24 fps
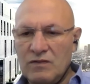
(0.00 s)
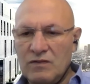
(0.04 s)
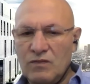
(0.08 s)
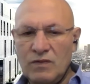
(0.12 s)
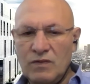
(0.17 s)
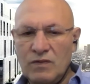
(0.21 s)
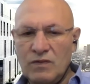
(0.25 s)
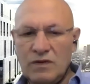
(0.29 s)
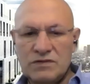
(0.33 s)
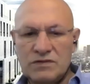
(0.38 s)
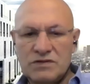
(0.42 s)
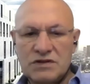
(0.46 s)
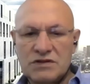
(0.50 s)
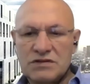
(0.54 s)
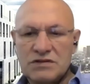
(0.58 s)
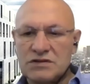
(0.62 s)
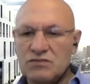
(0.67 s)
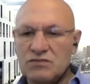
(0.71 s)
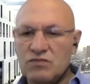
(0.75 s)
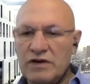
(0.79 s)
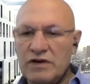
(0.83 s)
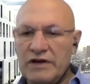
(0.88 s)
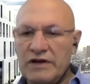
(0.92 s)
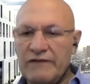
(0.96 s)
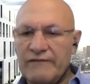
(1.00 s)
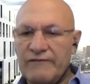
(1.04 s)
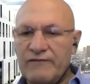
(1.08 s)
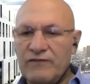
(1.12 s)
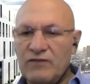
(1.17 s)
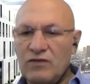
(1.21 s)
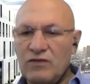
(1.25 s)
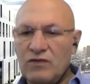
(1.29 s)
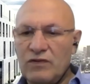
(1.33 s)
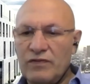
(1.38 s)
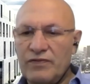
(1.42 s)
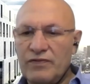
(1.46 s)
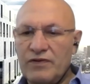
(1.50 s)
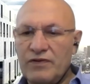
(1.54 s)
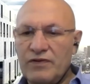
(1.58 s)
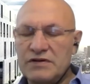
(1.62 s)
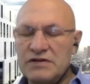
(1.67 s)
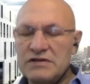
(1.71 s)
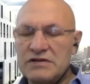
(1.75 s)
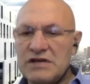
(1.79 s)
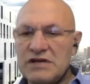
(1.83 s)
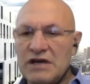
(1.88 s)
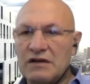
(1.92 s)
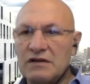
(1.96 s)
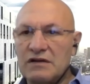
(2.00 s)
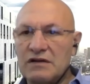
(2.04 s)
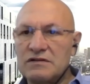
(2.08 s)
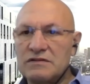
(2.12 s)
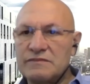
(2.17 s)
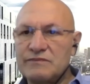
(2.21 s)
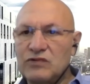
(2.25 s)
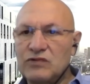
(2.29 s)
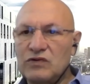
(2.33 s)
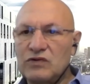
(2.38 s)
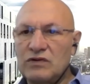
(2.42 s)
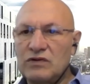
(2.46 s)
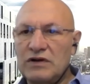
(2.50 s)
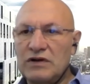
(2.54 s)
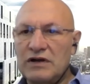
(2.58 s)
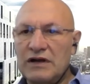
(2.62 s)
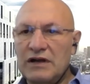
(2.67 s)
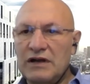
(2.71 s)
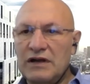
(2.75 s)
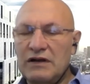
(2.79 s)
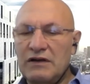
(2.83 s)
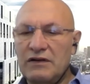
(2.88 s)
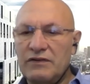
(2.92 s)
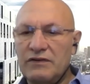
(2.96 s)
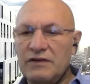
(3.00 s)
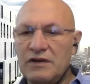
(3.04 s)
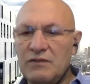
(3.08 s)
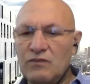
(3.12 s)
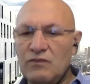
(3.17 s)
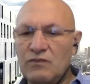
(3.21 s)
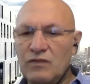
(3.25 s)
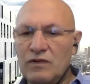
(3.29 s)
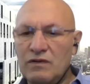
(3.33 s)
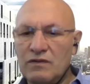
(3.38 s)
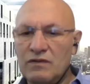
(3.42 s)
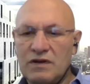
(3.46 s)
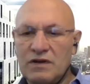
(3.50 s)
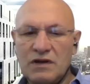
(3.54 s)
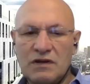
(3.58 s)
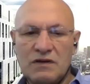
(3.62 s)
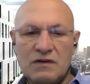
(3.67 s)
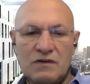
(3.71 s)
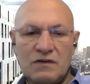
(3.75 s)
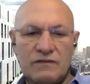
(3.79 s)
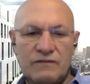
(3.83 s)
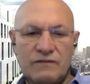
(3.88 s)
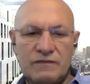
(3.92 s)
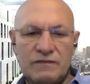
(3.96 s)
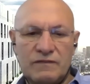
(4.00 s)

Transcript: We'll just wait for 30 seconds more and then we'll kick off.